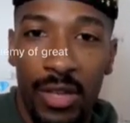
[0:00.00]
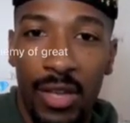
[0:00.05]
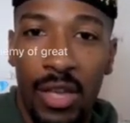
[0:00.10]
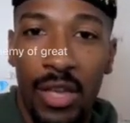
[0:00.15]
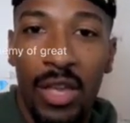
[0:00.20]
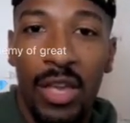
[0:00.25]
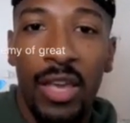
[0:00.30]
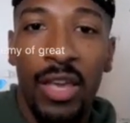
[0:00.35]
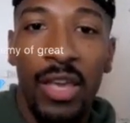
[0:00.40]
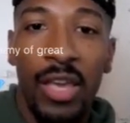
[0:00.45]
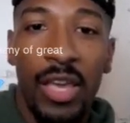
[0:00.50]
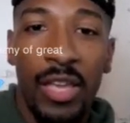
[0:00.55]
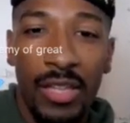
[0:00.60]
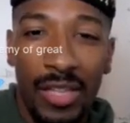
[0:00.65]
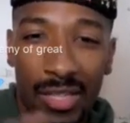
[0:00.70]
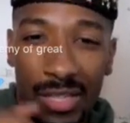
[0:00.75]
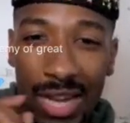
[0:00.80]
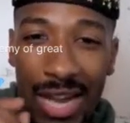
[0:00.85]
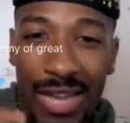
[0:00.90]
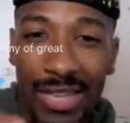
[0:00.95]

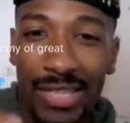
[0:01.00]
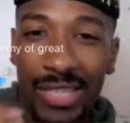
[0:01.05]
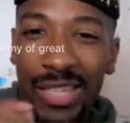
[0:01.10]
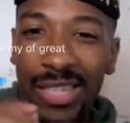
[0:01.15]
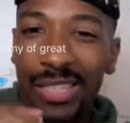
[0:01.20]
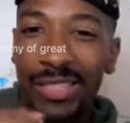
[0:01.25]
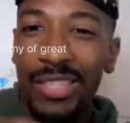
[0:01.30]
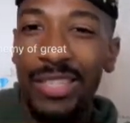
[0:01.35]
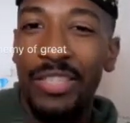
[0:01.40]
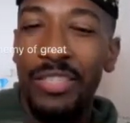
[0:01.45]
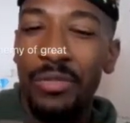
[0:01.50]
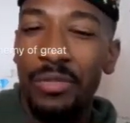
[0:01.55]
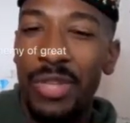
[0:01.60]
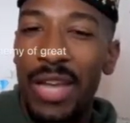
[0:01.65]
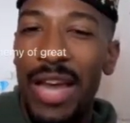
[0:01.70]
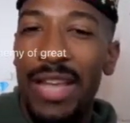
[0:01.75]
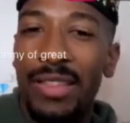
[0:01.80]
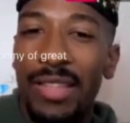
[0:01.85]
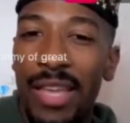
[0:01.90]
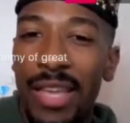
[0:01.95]
The ideas that you're
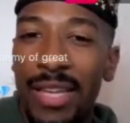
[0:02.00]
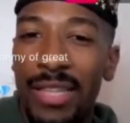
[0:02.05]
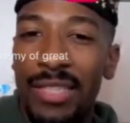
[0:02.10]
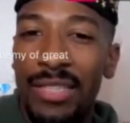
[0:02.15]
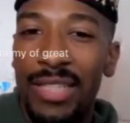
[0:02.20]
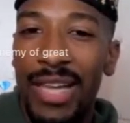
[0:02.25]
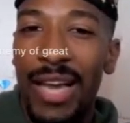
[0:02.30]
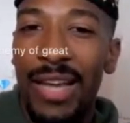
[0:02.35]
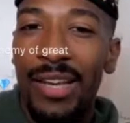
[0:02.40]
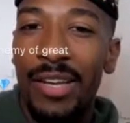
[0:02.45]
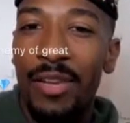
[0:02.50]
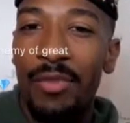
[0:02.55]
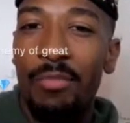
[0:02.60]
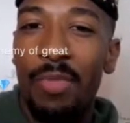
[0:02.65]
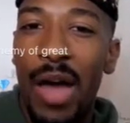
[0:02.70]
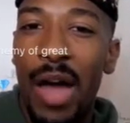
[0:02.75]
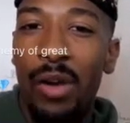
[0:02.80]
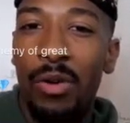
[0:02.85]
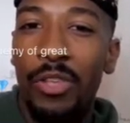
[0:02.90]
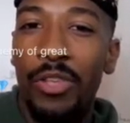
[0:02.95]
not that excited
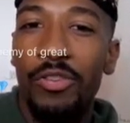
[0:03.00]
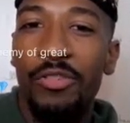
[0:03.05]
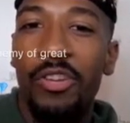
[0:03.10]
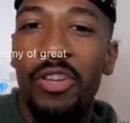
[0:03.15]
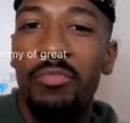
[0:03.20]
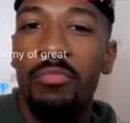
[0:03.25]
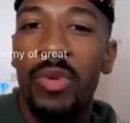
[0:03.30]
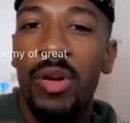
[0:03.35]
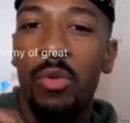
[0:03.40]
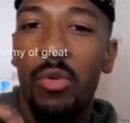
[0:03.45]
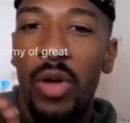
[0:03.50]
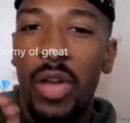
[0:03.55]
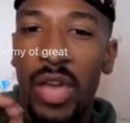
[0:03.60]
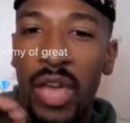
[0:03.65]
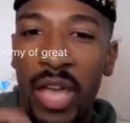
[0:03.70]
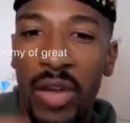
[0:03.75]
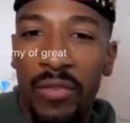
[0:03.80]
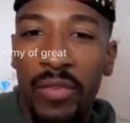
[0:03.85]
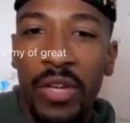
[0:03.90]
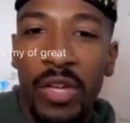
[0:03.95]
about, you come up with
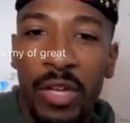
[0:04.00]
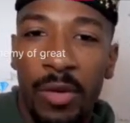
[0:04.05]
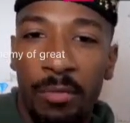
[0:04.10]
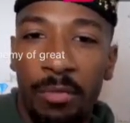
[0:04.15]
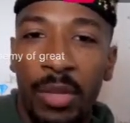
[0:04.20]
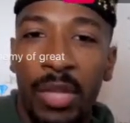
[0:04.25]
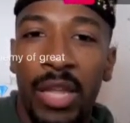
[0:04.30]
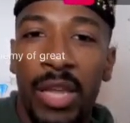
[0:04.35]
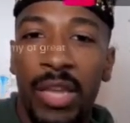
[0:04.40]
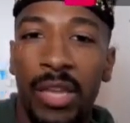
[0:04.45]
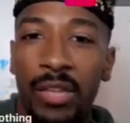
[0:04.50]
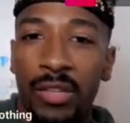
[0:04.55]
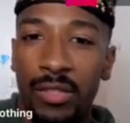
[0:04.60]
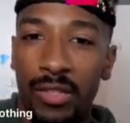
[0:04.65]
every complaint